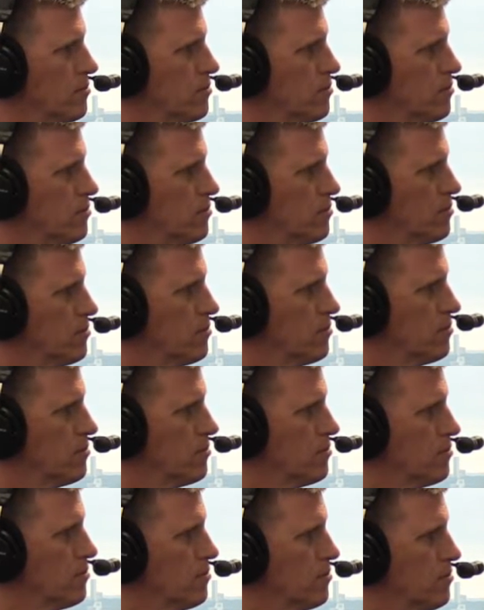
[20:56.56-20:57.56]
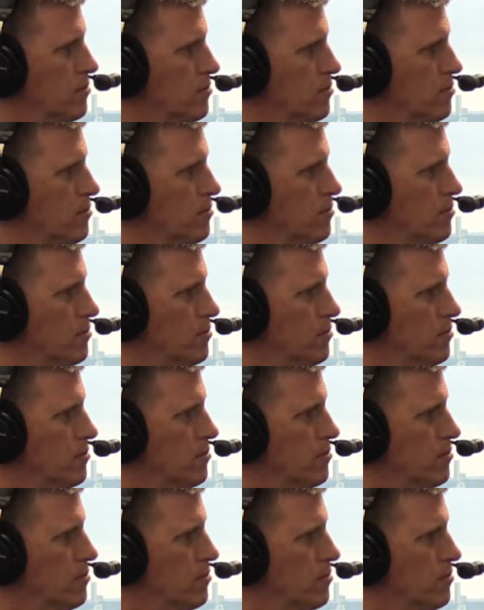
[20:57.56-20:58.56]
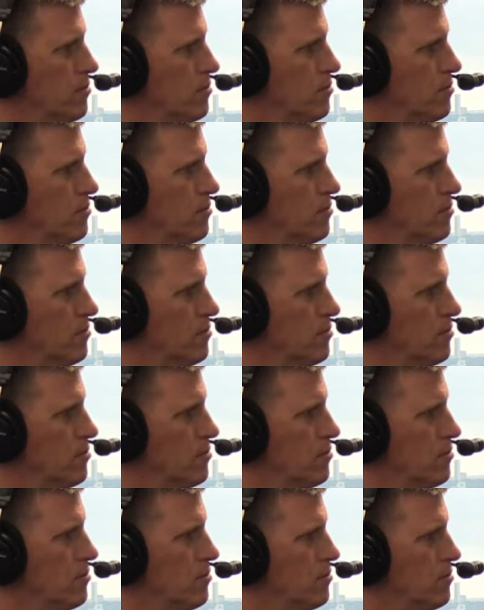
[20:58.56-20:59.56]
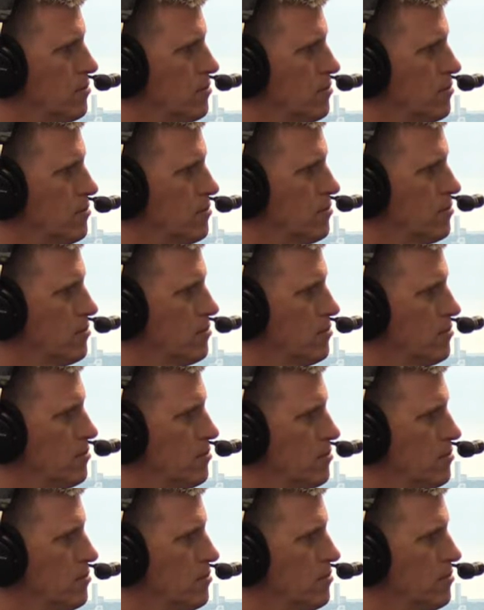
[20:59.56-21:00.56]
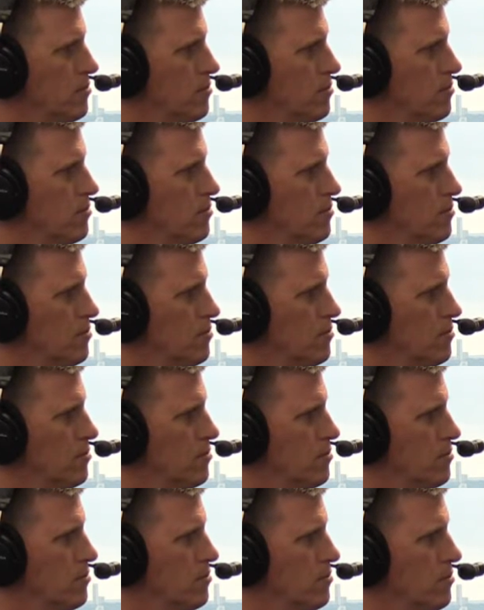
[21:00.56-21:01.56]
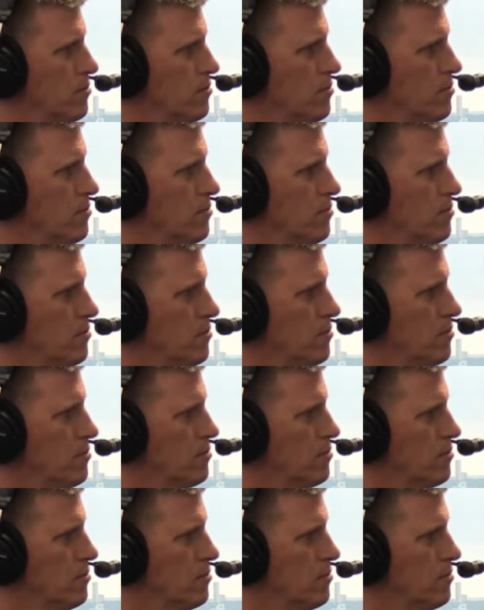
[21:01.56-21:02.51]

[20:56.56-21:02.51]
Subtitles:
(silent)